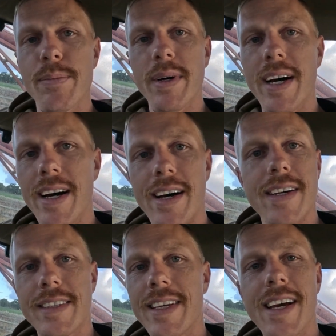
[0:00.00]
bar.
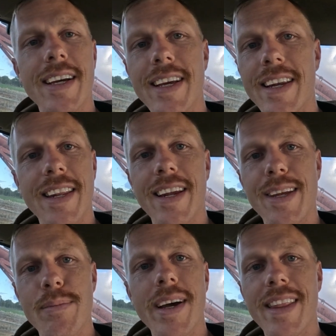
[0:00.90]
Can't get it any
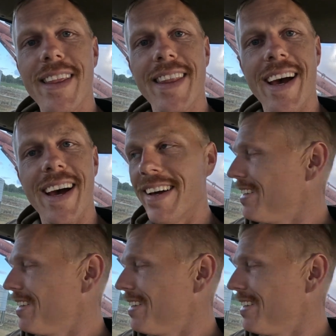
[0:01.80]
better than that.